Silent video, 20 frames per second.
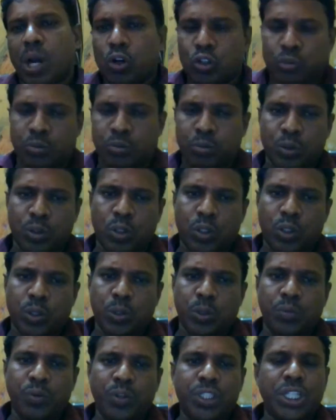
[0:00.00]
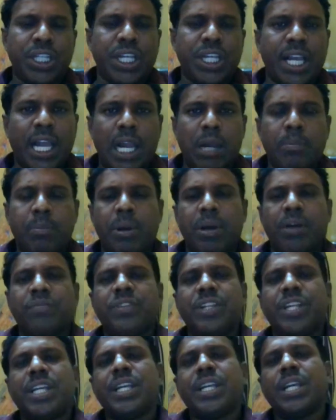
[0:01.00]
output with the help
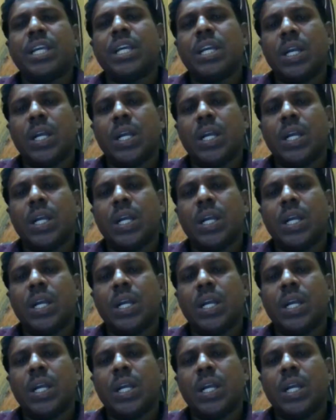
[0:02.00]
of the